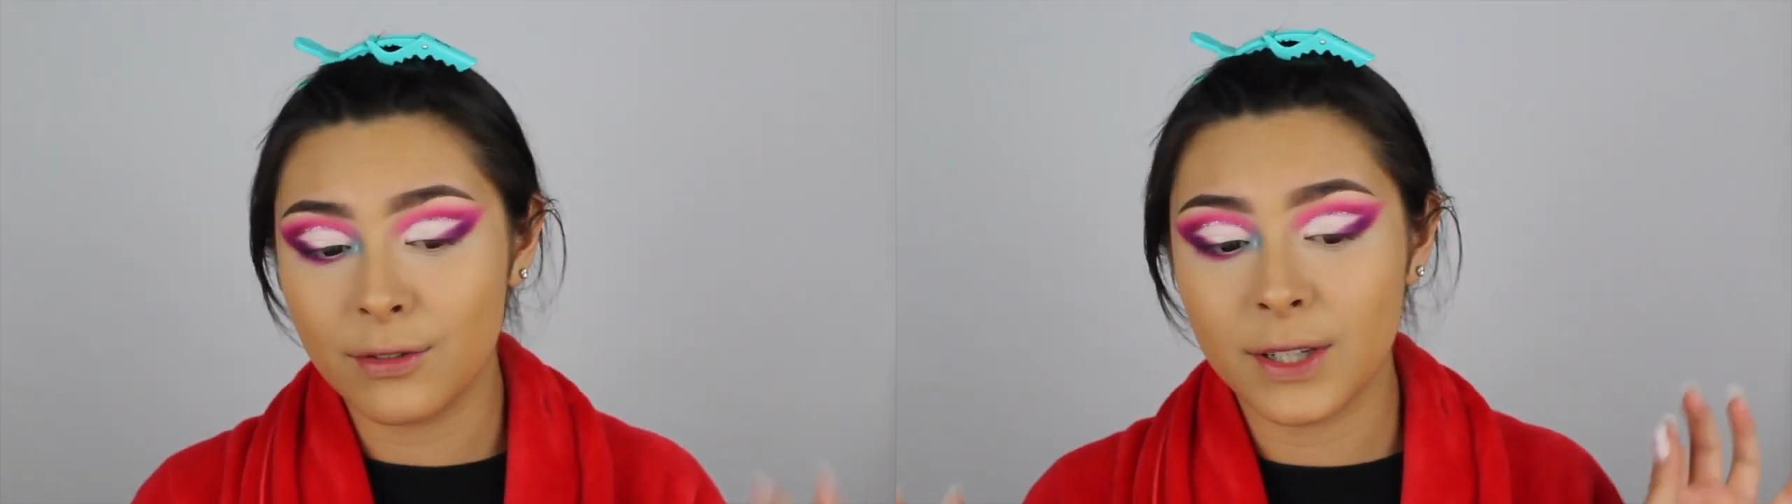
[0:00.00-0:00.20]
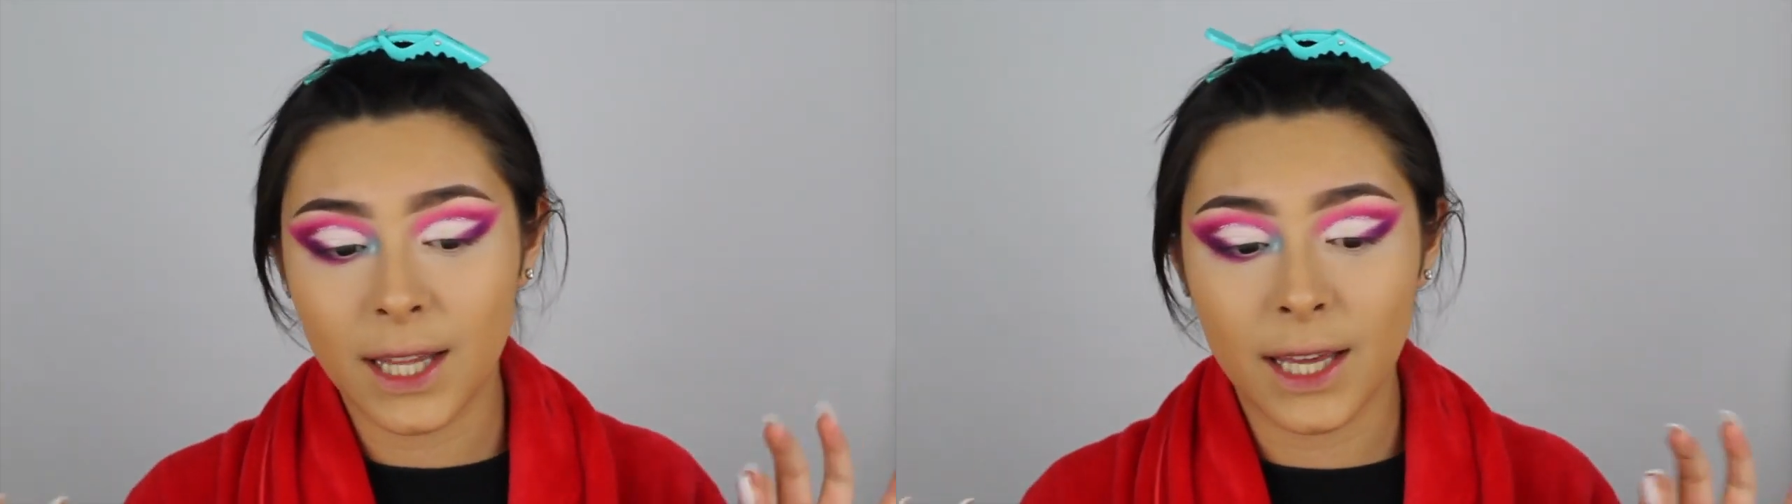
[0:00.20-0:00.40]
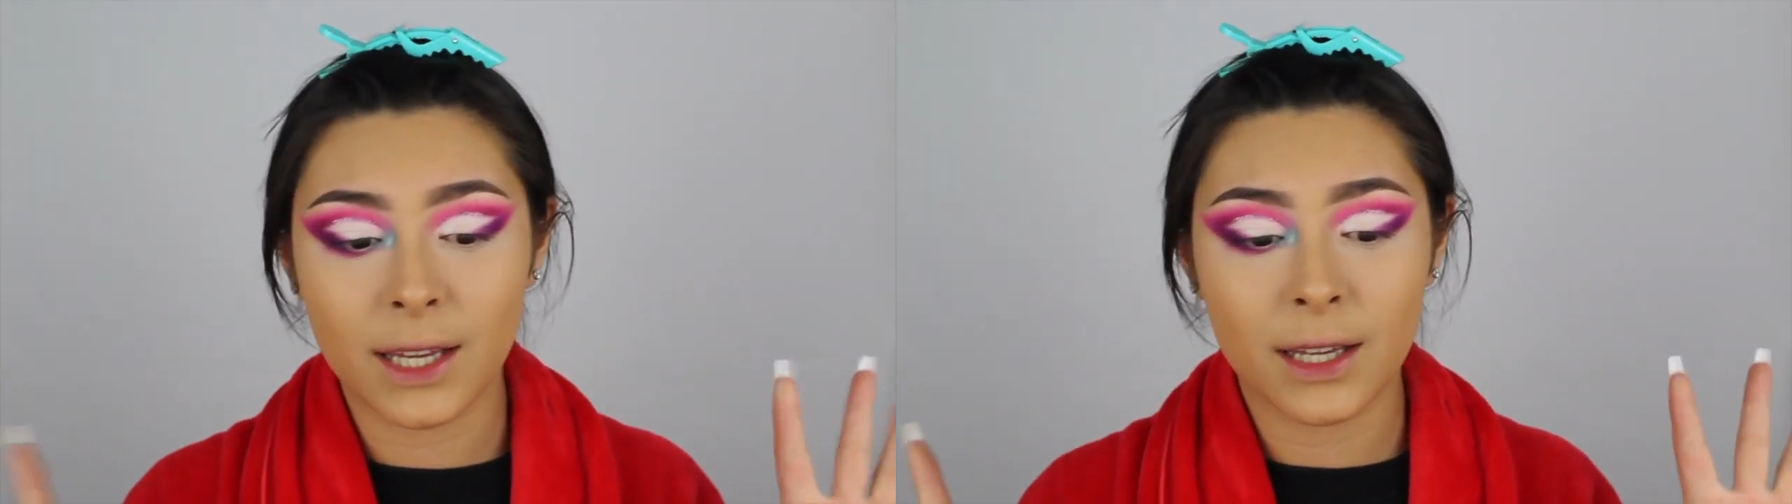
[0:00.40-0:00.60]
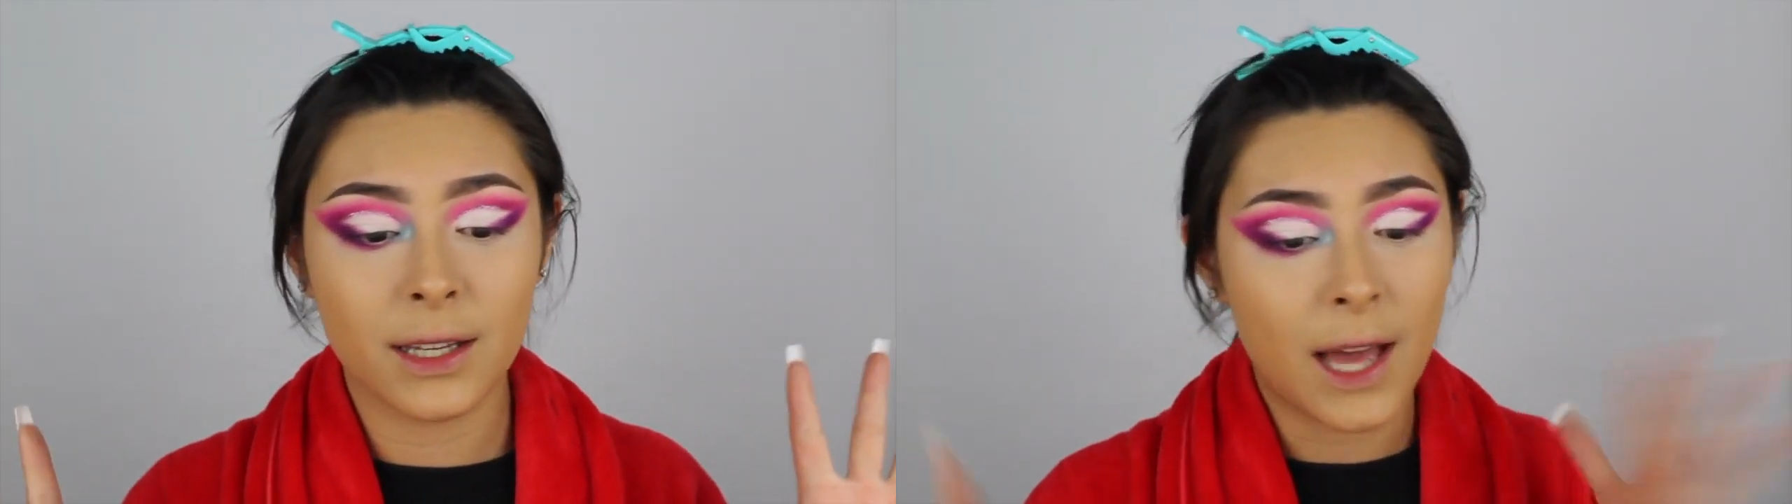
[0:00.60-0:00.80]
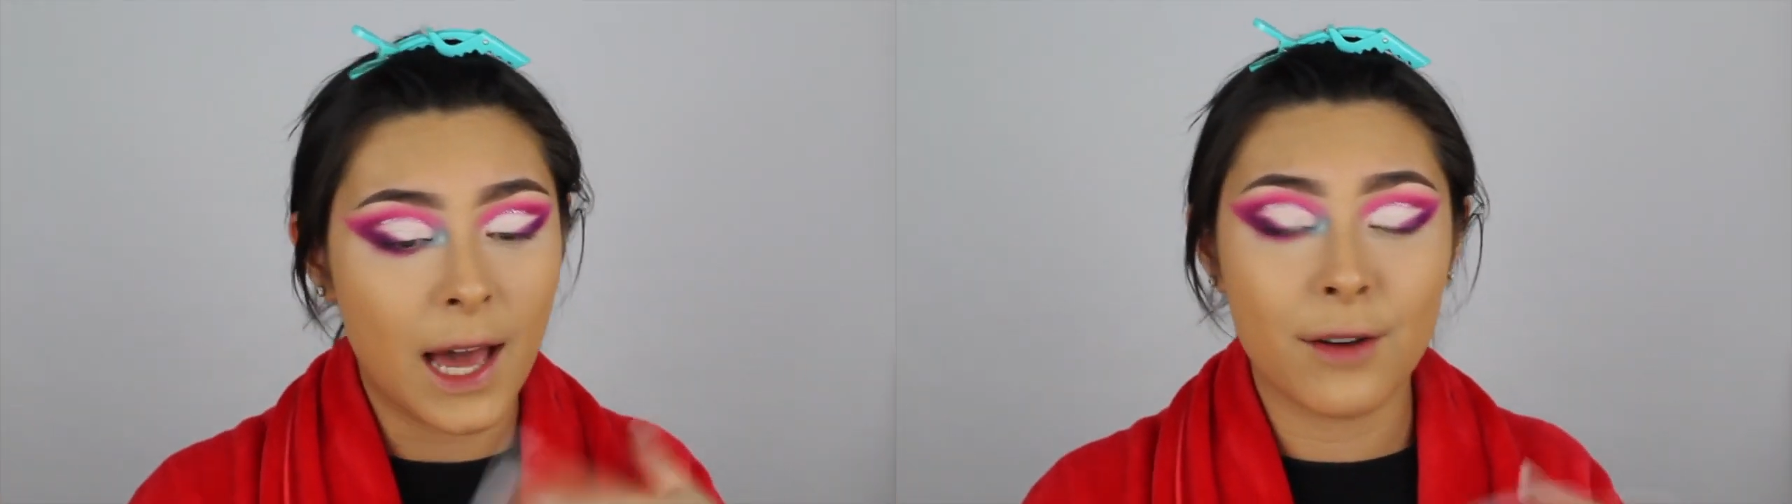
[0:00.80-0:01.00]
like
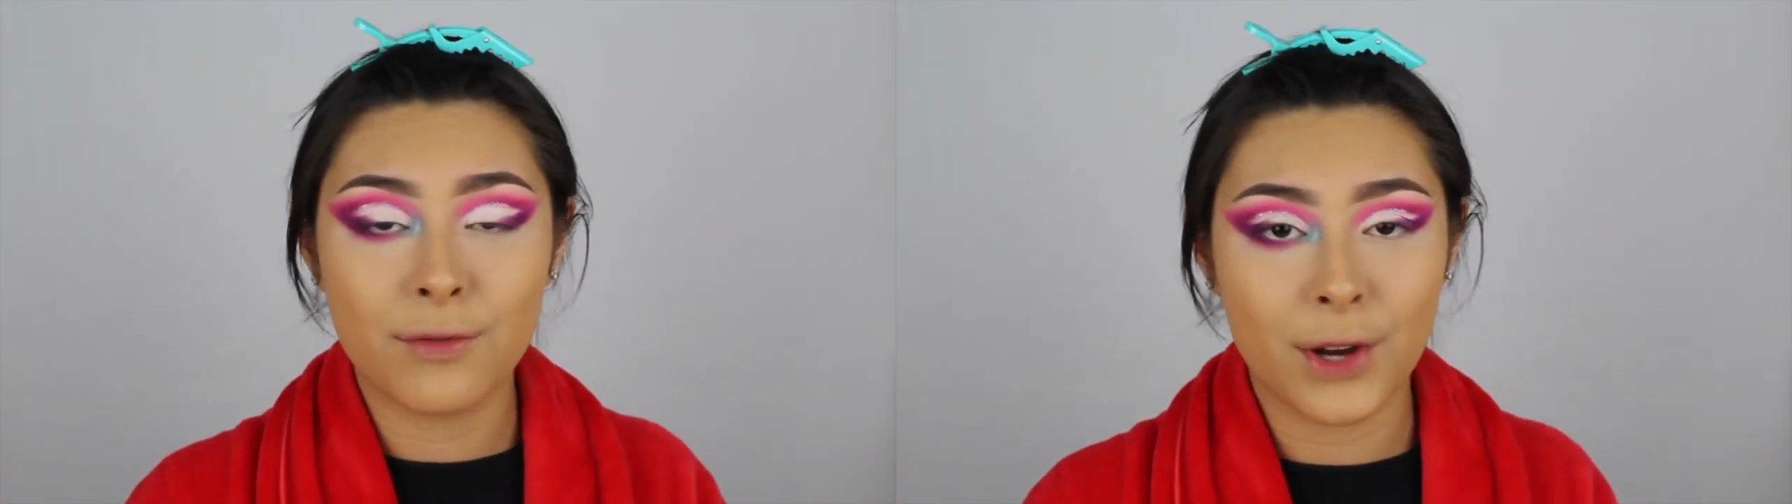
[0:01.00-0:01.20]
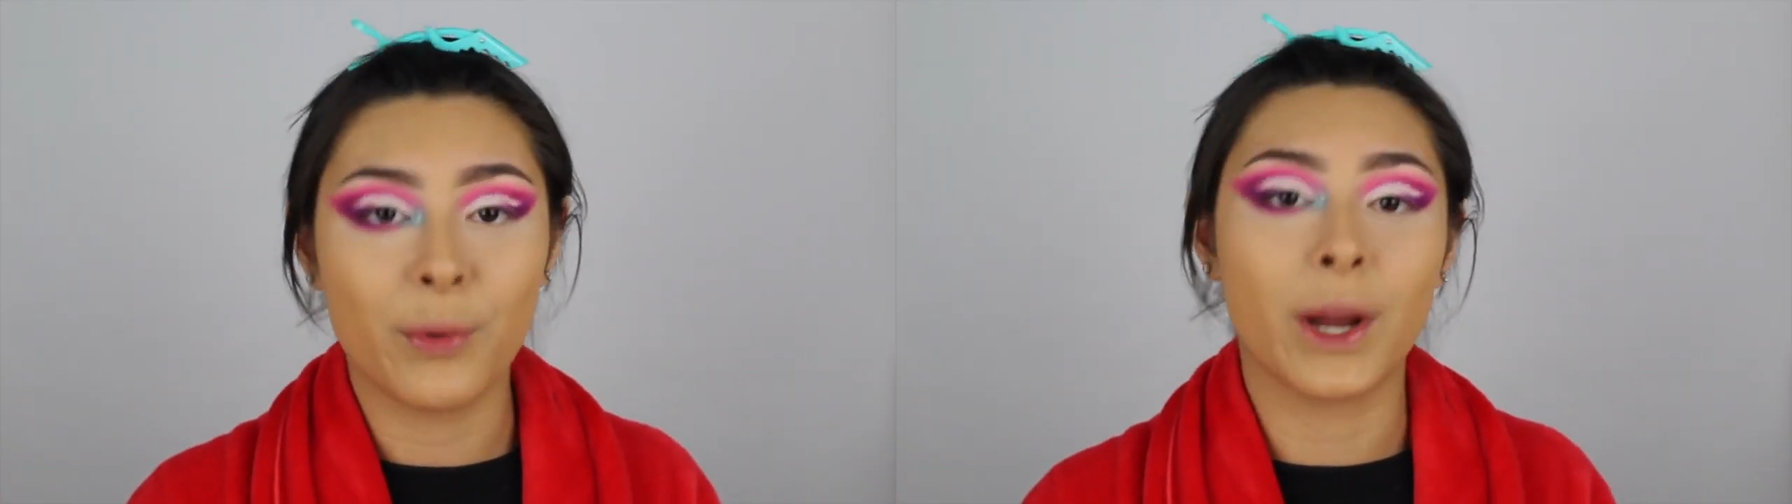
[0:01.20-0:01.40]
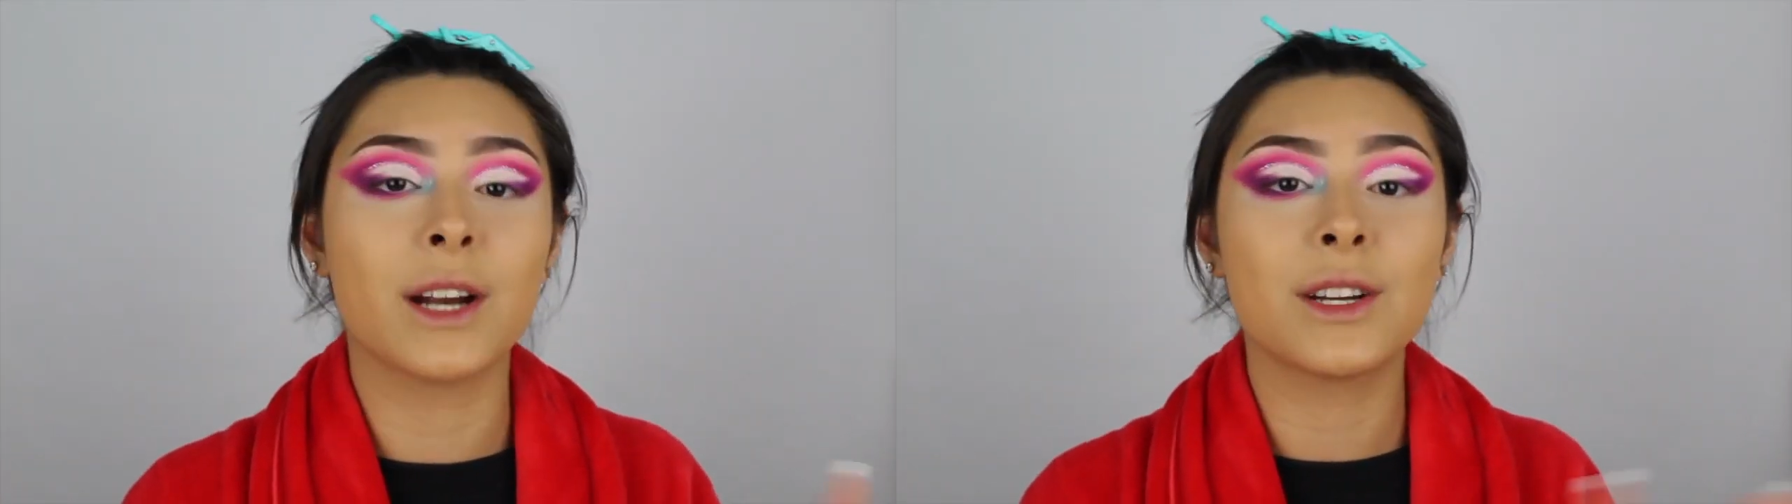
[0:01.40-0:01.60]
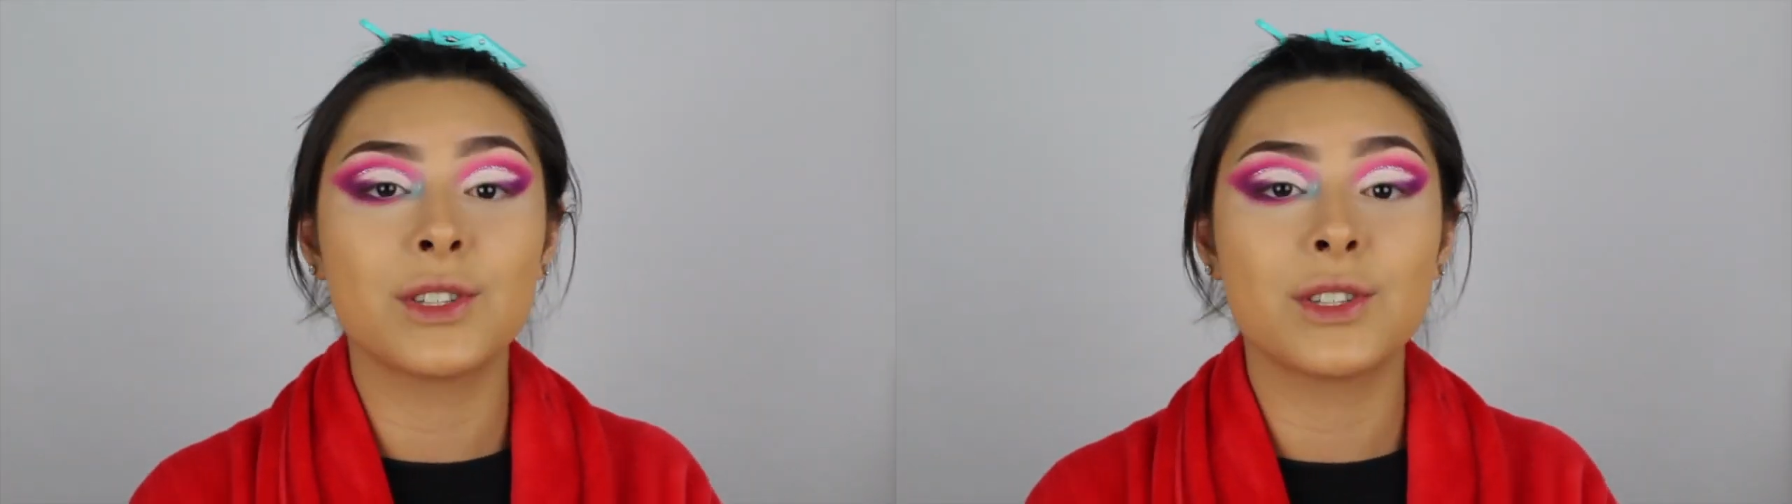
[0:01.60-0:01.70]
out of nowhere.